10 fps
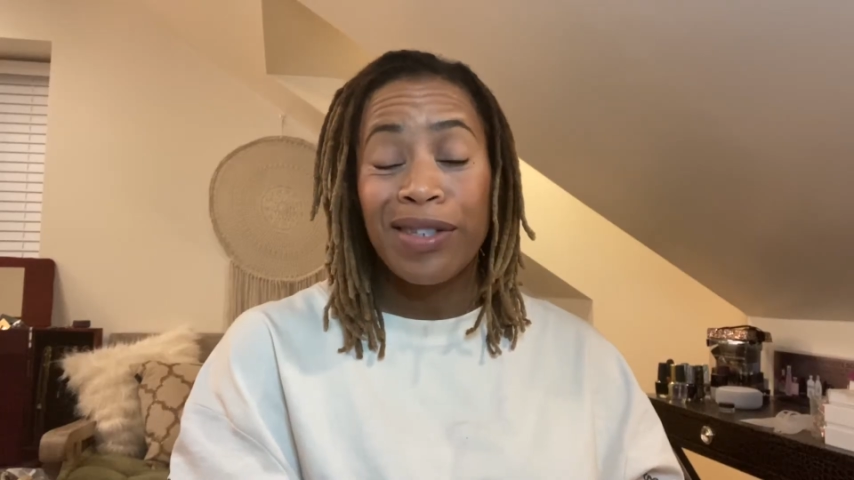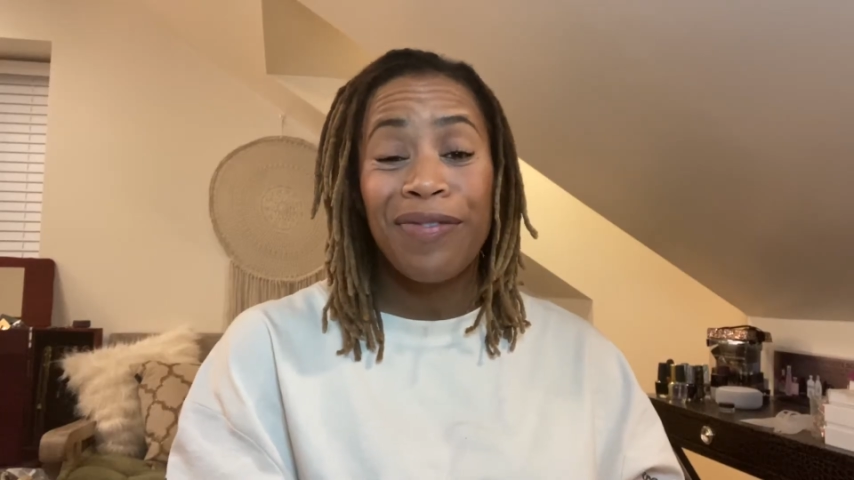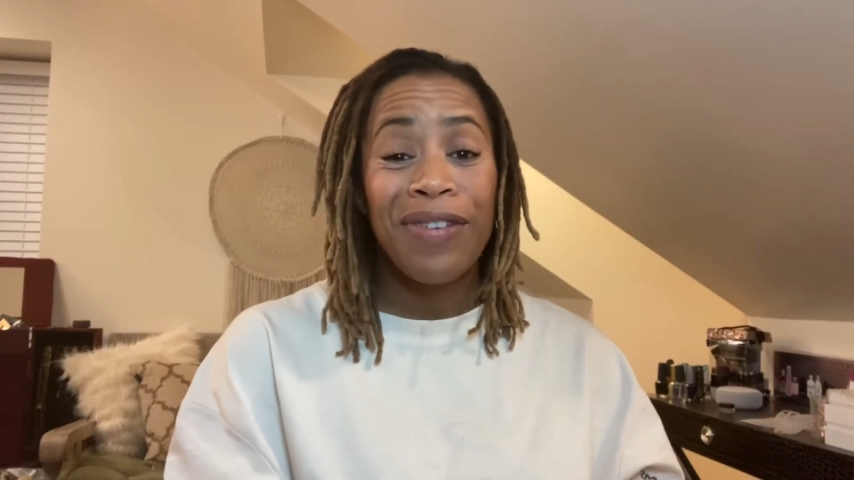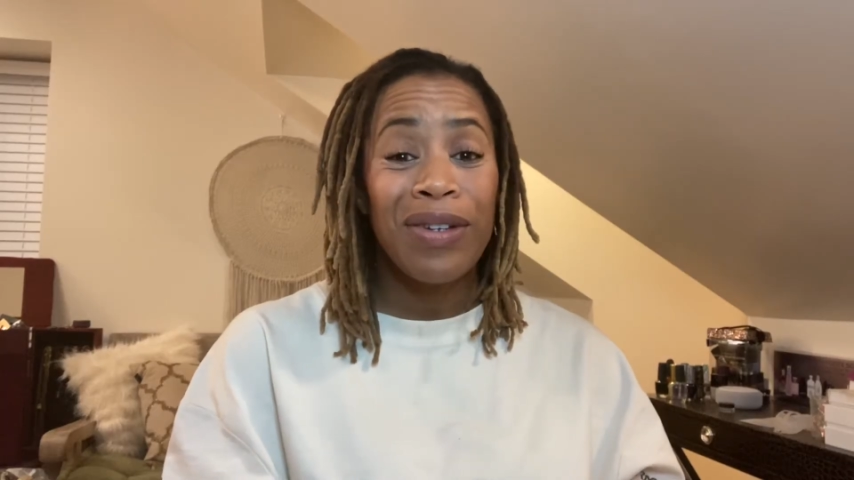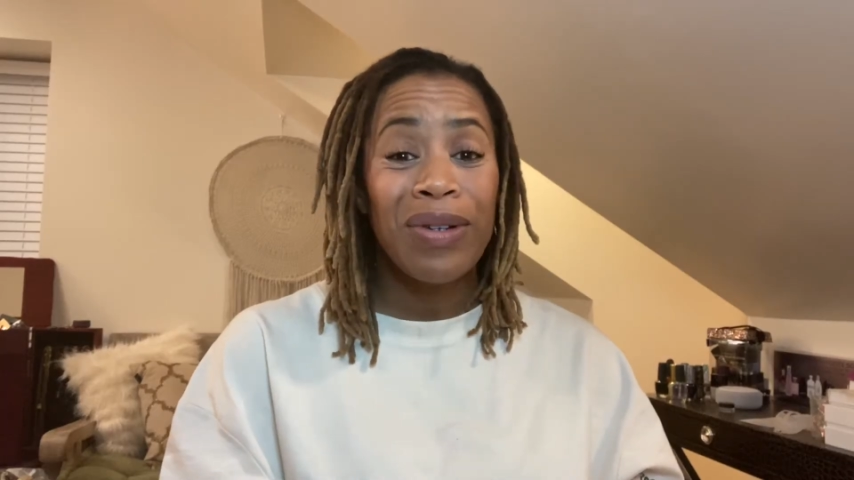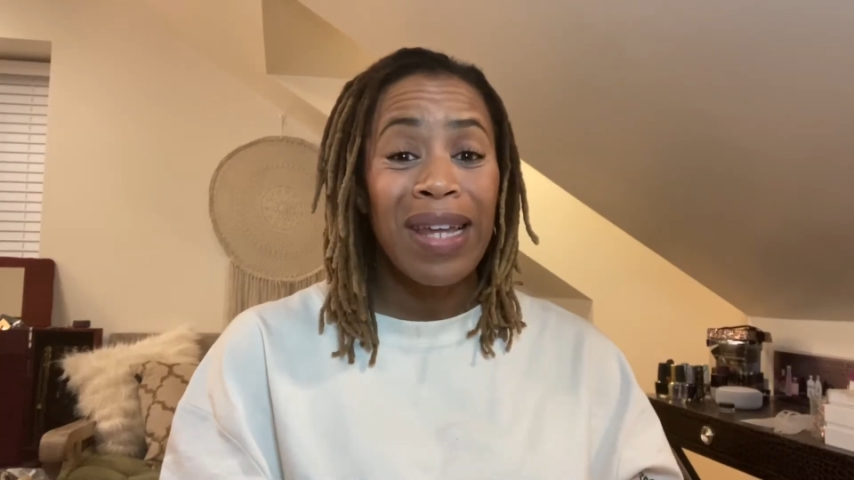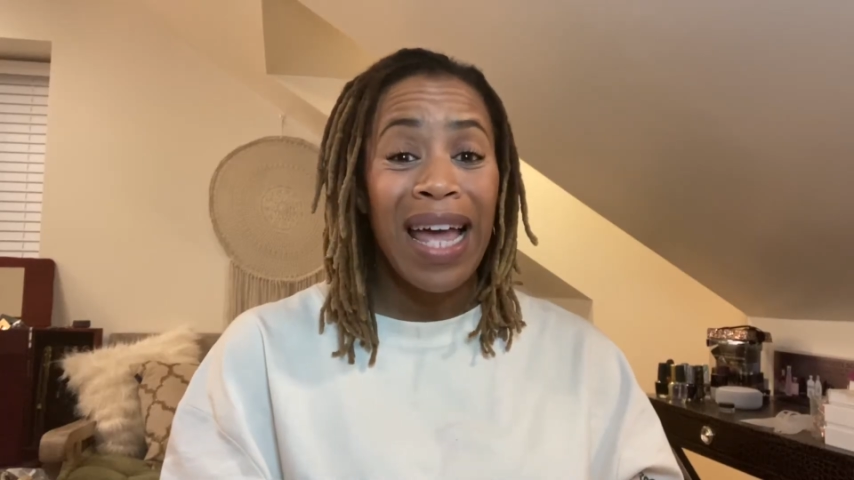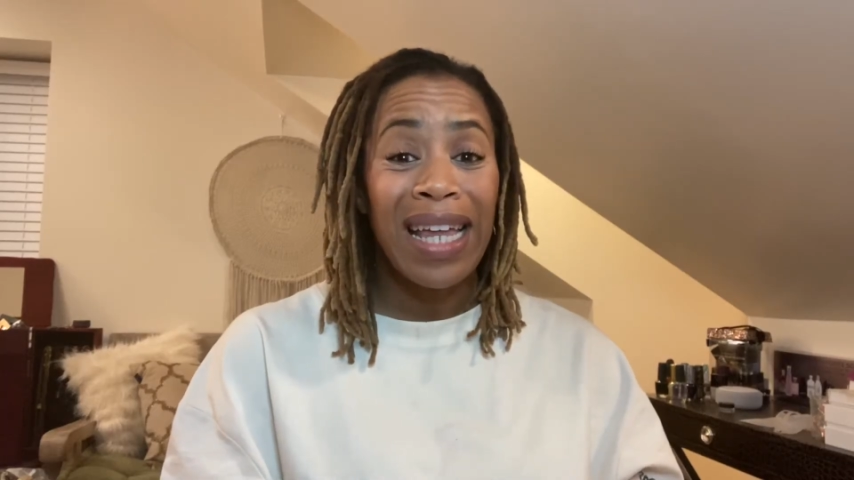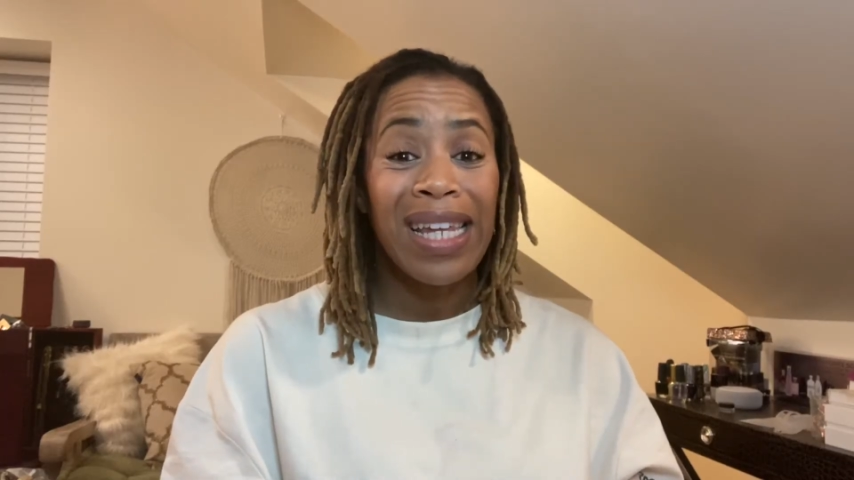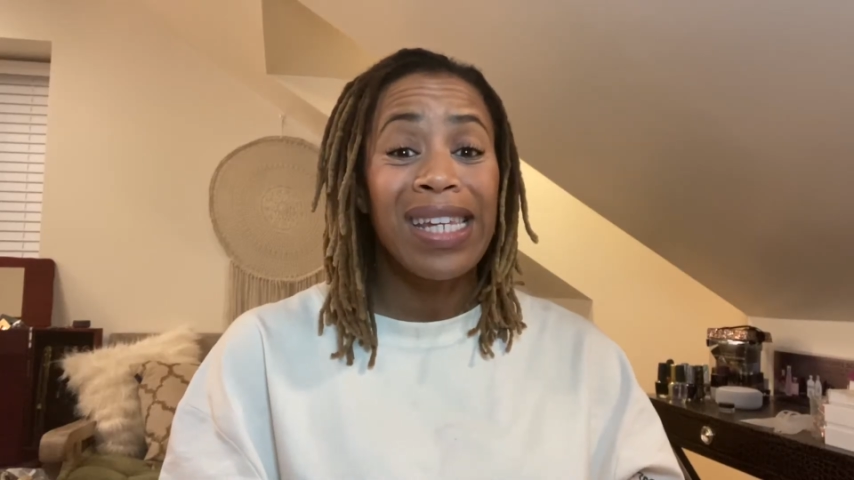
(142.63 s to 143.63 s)
feel
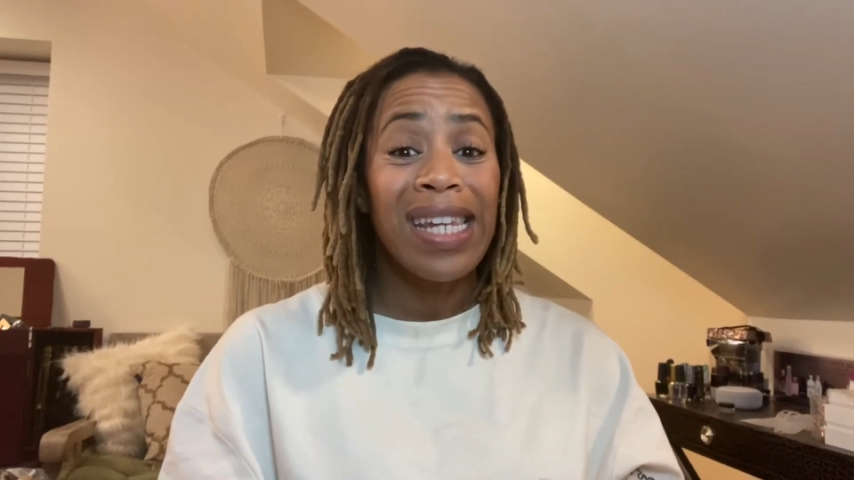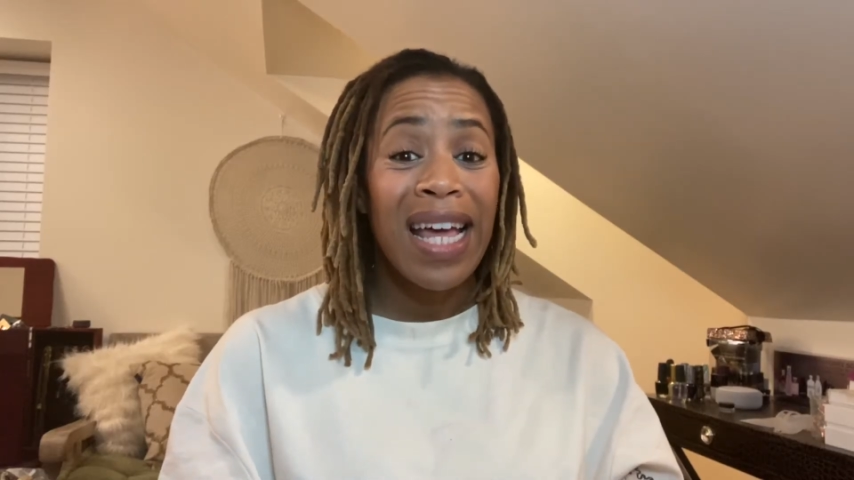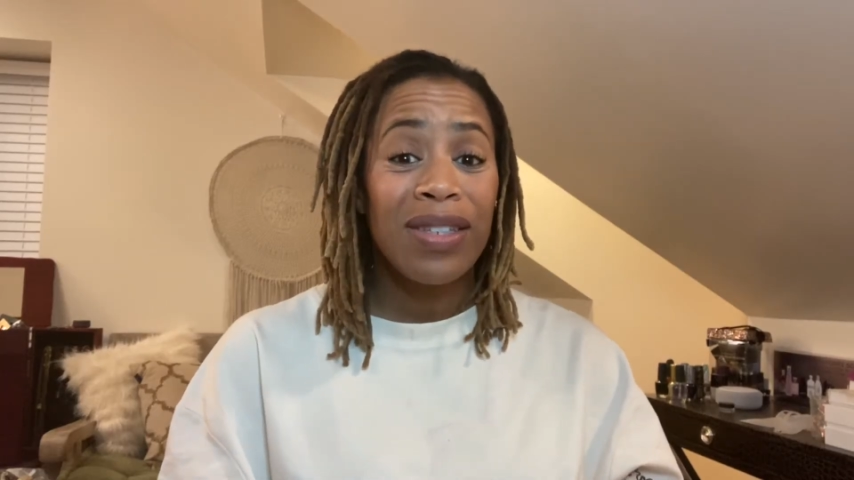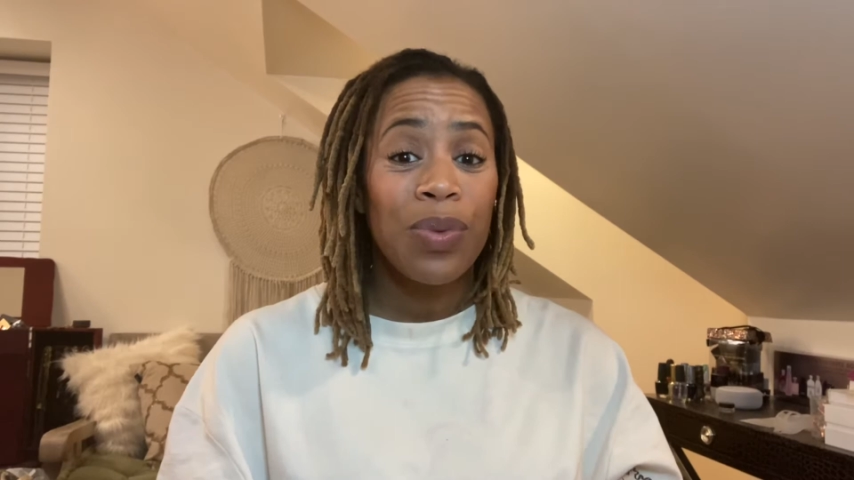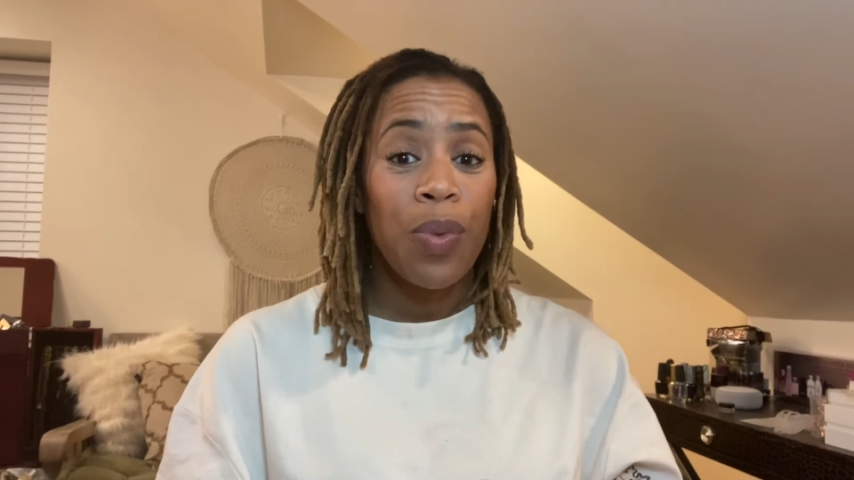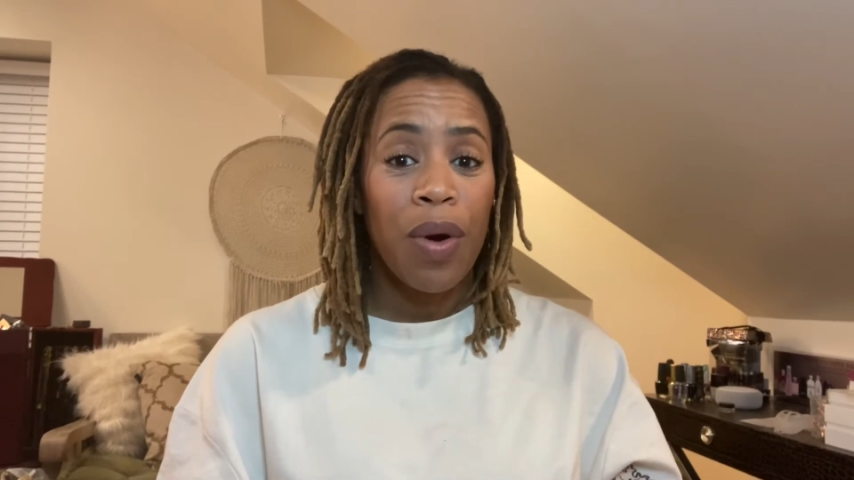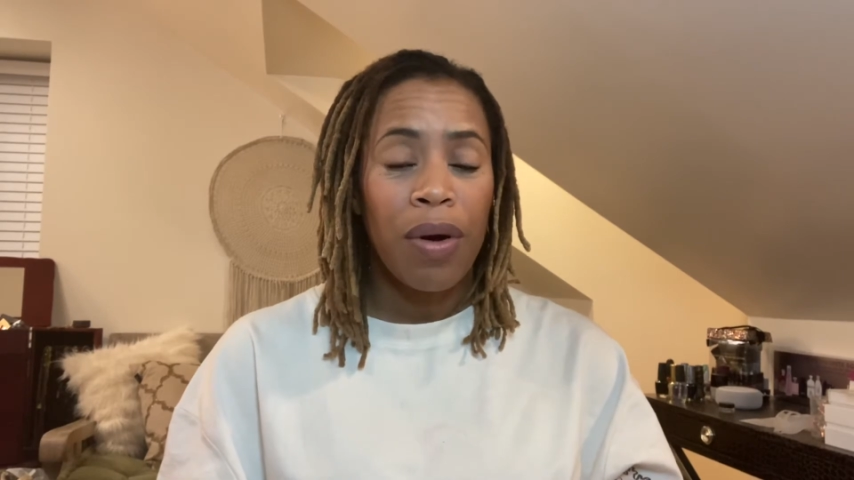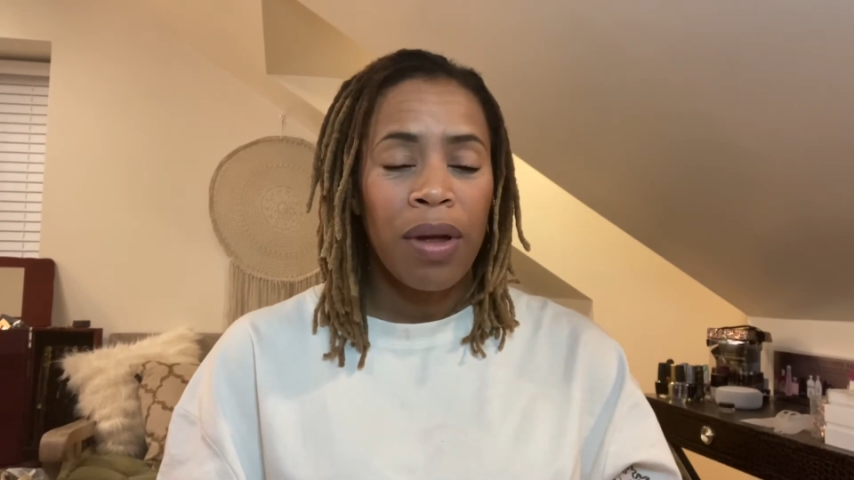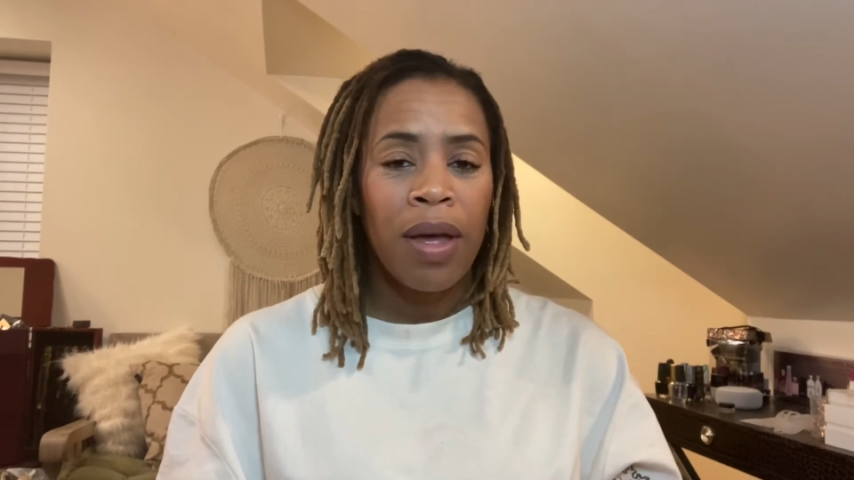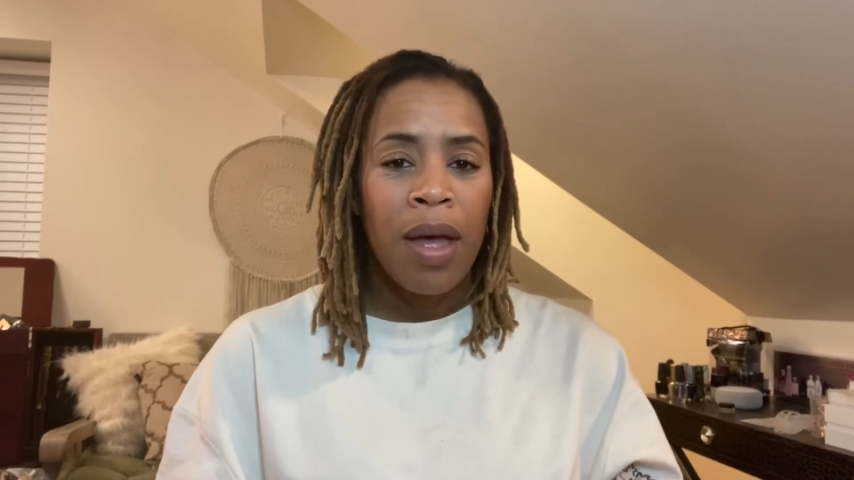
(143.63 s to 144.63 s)
like less
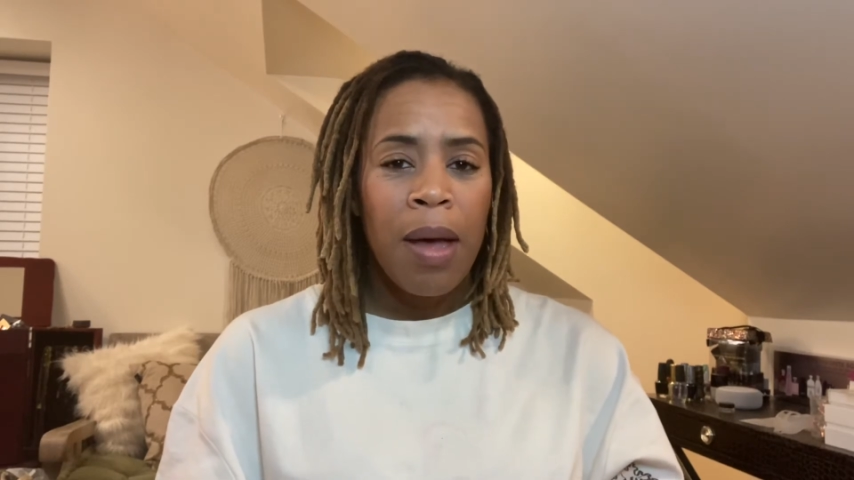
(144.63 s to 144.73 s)
work.